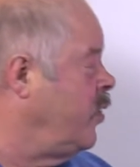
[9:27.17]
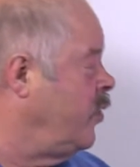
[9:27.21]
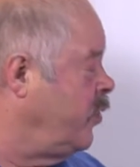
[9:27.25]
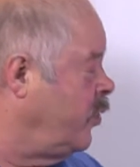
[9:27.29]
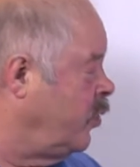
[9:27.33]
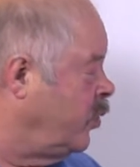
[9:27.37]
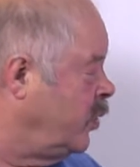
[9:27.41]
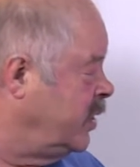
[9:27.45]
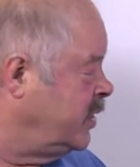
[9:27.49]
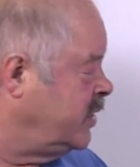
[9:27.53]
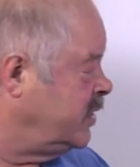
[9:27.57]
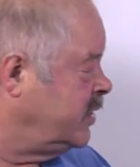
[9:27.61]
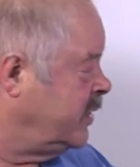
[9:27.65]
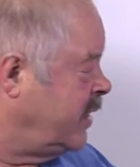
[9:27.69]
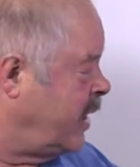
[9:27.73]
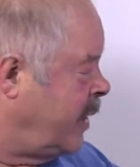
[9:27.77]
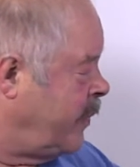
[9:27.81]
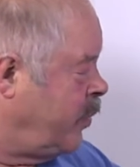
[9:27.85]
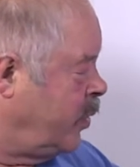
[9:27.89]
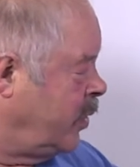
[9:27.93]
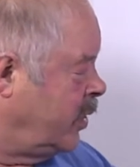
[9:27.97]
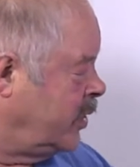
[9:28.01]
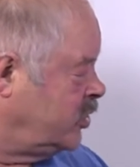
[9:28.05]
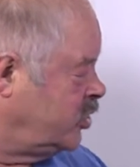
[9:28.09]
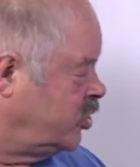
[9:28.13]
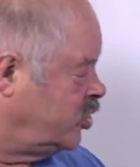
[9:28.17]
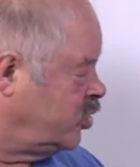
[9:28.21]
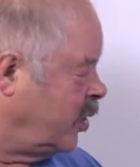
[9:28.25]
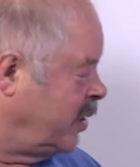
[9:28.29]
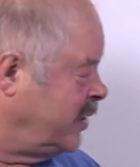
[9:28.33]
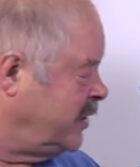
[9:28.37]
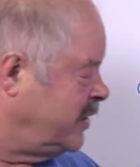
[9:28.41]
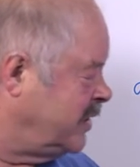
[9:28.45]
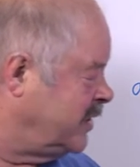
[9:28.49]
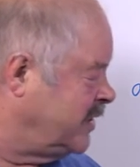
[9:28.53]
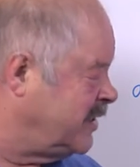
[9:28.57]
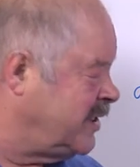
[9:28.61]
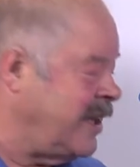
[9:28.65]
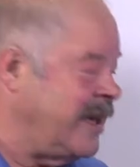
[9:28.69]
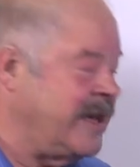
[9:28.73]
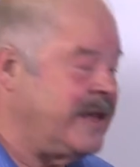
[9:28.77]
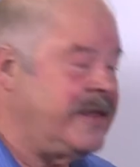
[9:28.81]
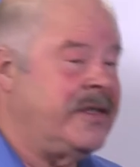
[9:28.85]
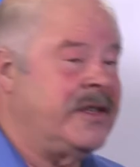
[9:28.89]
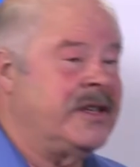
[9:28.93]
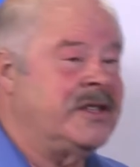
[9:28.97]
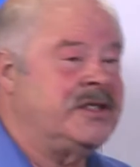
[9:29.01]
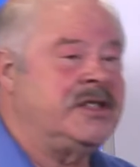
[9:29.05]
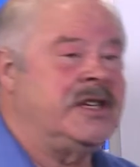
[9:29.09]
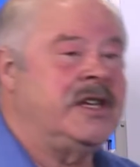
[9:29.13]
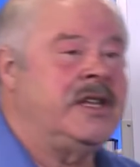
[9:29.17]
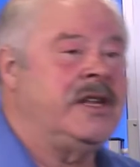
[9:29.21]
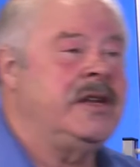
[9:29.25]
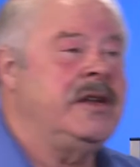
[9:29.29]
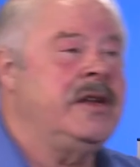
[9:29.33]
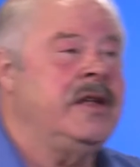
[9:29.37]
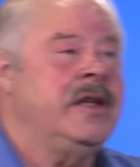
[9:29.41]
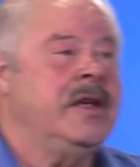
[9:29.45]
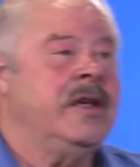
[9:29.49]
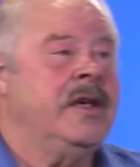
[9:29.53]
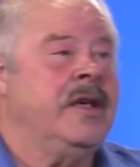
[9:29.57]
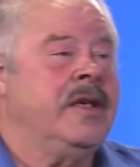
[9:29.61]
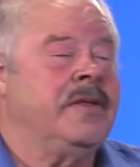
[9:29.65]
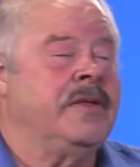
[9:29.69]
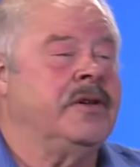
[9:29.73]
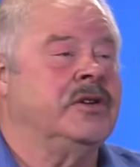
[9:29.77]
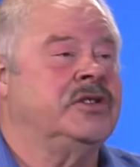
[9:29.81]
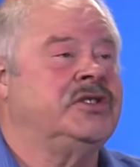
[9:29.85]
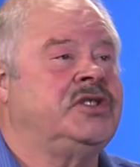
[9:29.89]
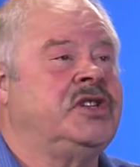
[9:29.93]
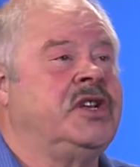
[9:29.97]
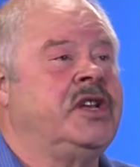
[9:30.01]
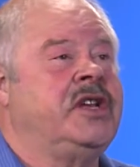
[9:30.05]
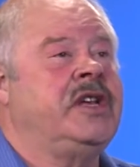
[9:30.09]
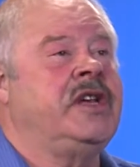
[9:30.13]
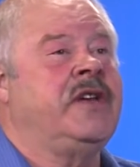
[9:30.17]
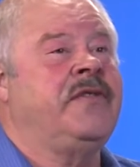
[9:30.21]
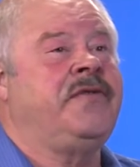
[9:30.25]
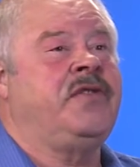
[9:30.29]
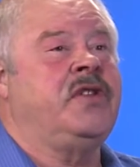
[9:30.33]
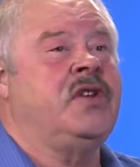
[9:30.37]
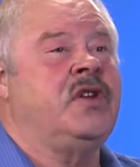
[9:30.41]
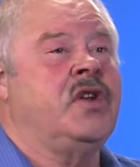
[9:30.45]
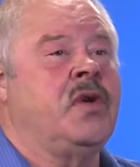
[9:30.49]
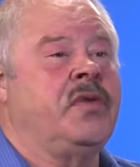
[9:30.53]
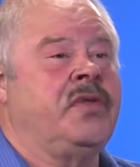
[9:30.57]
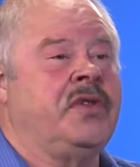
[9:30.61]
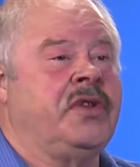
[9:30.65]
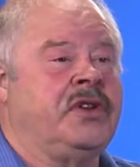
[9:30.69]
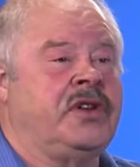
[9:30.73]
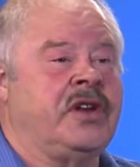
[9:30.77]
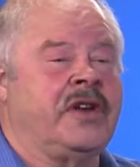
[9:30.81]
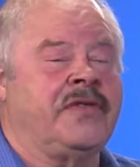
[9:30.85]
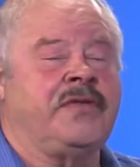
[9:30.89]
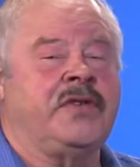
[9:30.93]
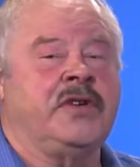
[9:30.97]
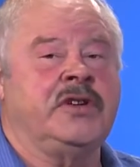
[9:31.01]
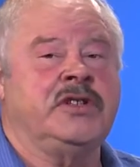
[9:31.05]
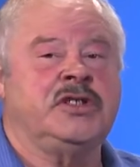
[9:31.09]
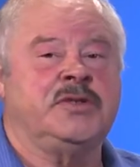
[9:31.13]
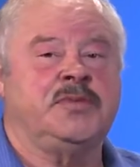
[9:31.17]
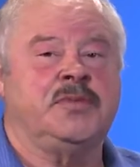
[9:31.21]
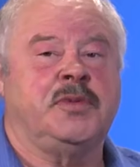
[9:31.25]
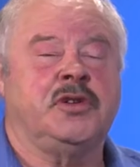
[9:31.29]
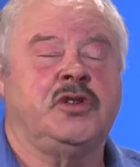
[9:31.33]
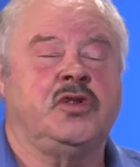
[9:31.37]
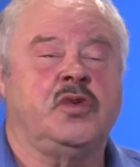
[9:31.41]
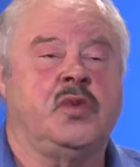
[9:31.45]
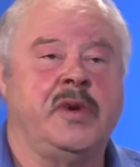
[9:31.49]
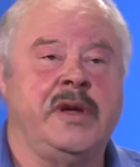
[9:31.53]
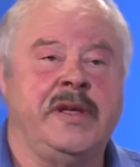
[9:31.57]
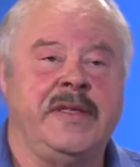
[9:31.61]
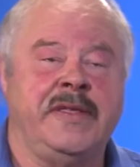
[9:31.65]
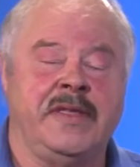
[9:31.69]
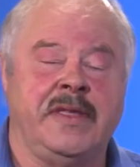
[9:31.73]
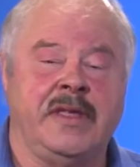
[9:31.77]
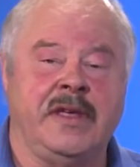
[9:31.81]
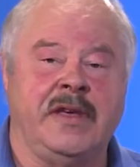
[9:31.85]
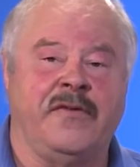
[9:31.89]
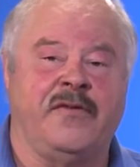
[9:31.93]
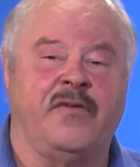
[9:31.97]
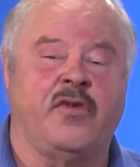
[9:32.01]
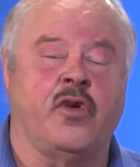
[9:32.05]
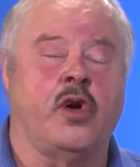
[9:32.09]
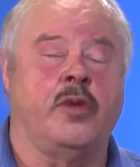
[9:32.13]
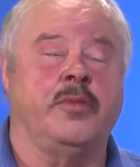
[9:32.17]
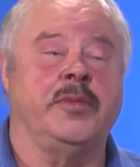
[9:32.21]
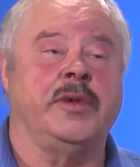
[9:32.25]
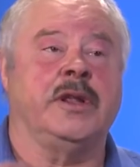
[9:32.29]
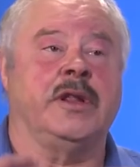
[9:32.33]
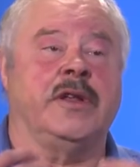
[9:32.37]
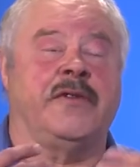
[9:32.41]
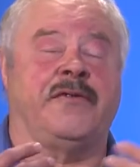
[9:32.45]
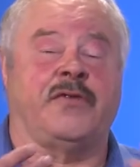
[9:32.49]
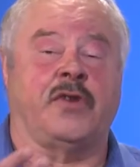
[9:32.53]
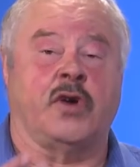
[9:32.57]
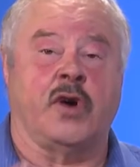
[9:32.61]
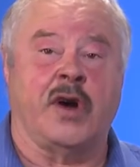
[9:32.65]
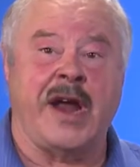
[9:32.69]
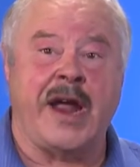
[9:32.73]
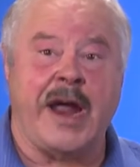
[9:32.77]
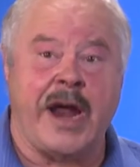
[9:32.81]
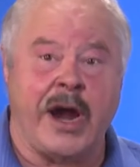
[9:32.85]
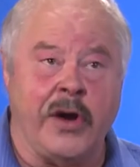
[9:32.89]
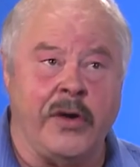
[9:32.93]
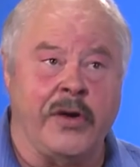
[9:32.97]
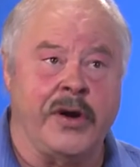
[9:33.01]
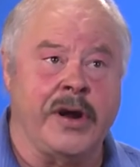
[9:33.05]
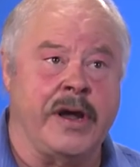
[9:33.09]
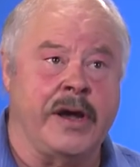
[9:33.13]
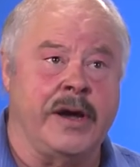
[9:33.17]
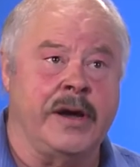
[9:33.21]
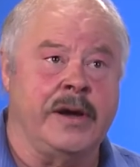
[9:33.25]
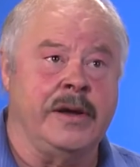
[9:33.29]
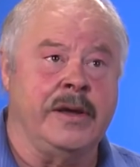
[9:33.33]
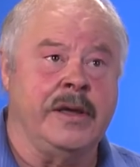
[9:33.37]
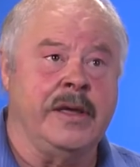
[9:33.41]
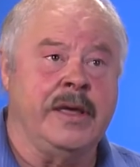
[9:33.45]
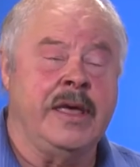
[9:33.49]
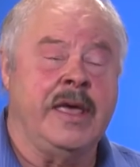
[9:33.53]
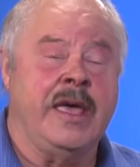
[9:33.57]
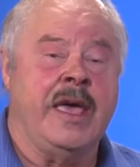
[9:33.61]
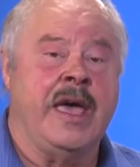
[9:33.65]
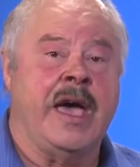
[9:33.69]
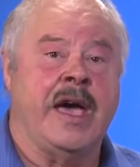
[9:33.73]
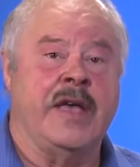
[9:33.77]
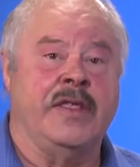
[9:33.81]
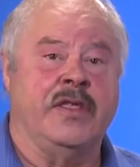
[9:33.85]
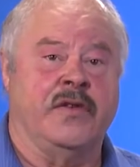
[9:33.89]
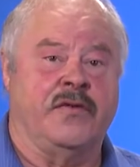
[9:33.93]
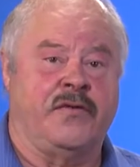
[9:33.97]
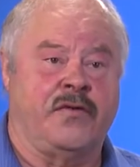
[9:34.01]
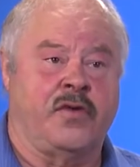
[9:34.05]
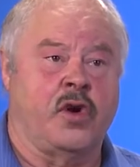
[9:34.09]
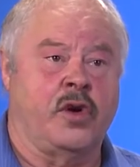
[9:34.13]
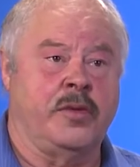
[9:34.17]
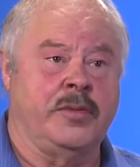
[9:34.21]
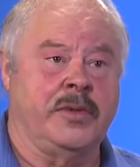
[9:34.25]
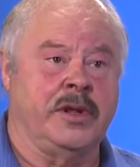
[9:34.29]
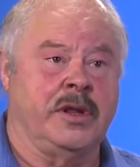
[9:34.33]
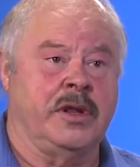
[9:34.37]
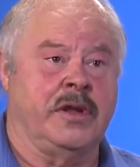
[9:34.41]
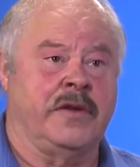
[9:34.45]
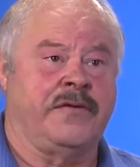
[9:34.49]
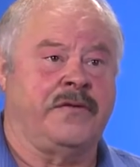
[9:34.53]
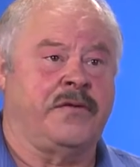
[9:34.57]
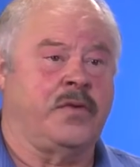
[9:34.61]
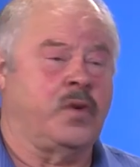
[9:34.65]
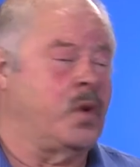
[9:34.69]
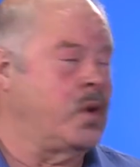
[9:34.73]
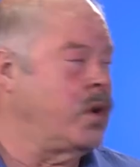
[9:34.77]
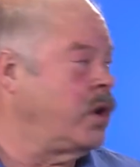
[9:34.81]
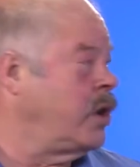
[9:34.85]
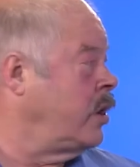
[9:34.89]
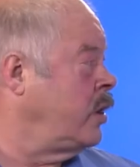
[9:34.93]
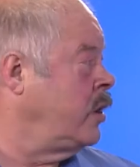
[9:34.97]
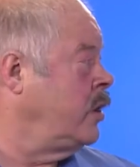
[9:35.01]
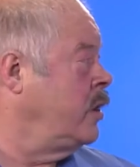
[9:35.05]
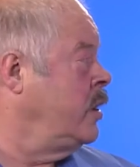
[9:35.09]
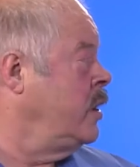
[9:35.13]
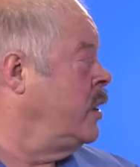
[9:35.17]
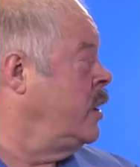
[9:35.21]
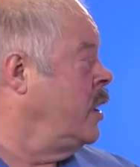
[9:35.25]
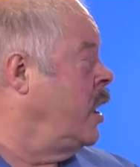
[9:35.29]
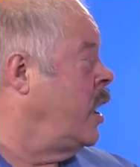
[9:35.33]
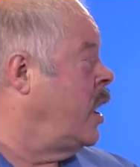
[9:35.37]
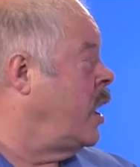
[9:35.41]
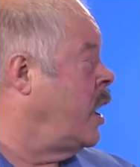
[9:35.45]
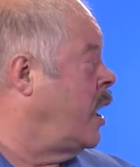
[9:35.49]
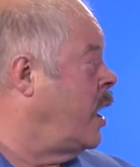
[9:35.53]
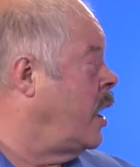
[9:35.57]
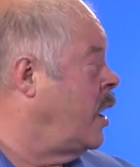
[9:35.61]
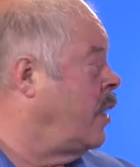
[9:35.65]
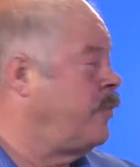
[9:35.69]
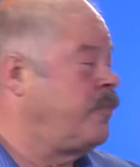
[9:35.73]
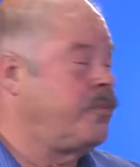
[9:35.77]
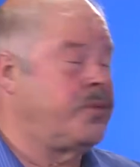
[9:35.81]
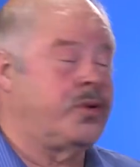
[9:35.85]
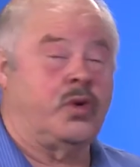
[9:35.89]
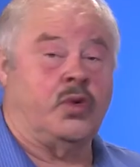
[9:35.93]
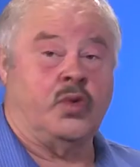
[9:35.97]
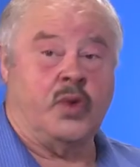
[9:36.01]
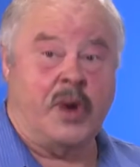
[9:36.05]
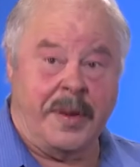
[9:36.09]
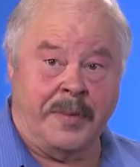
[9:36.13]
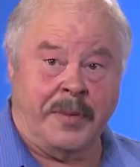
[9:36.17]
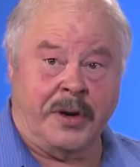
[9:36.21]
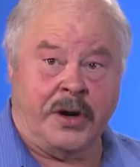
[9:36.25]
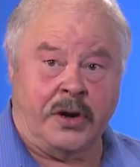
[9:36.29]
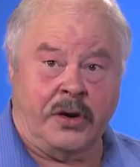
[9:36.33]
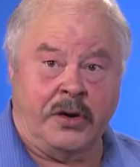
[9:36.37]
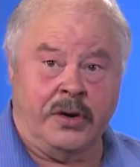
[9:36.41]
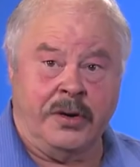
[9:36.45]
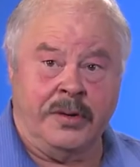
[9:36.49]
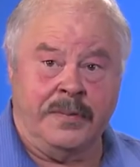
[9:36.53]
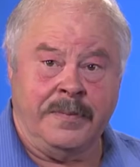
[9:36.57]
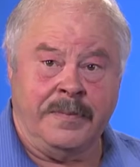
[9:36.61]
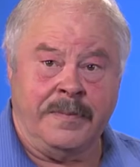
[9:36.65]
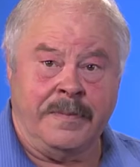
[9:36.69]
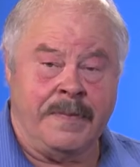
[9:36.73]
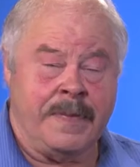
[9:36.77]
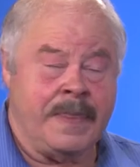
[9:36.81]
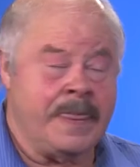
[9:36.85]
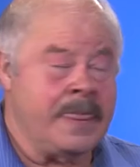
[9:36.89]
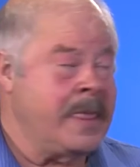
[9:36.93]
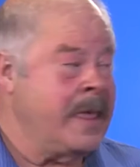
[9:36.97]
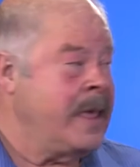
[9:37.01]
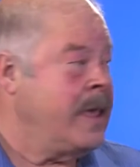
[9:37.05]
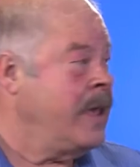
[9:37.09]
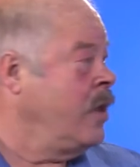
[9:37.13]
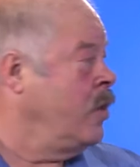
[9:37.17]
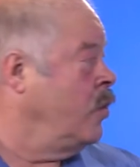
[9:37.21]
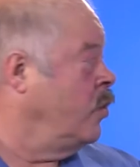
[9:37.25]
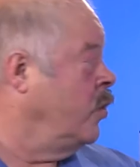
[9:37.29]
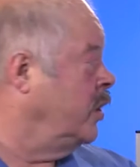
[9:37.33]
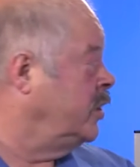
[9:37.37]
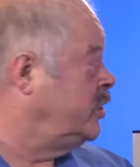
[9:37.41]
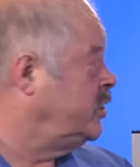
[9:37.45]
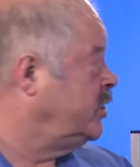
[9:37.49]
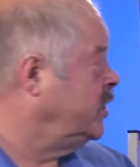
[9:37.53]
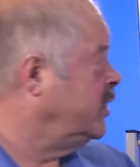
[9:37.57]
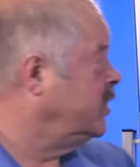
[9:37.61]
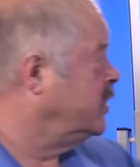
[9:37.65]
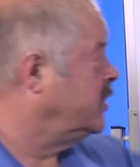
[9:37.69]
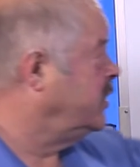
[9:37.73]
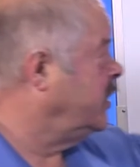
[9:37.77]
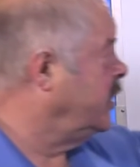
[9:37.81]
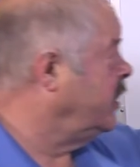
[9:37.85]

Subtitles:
reason they put choices like this in, they're seeing if you know the difference between the formula for area and the formula for perimeter, which is